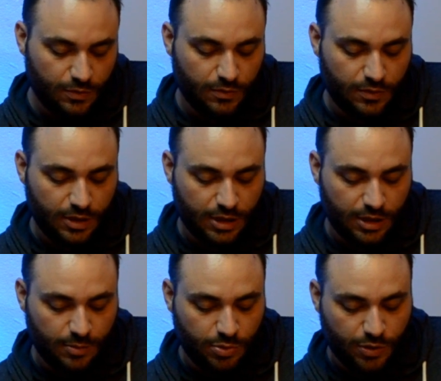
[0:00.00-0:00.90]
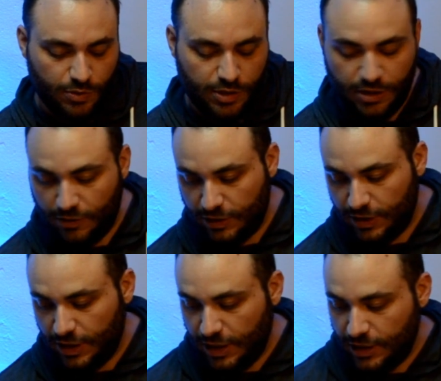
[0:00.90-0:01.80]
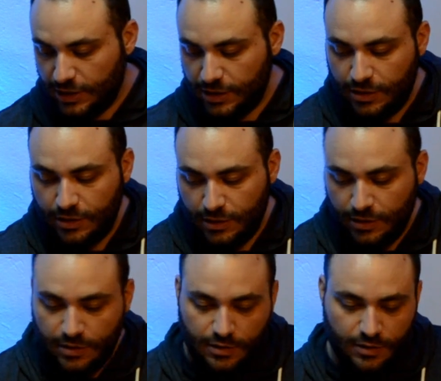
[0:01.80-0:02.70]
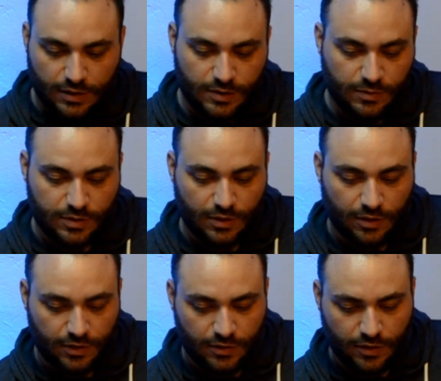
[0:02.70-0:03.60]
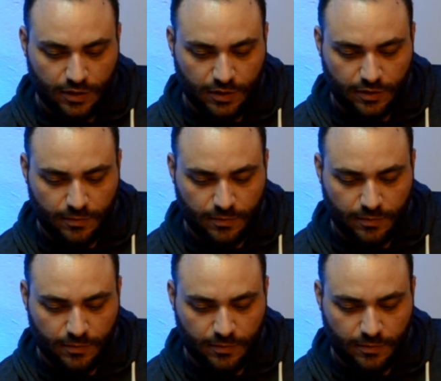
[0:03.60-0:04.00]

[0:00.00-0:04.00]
to the blue here at the end. This was our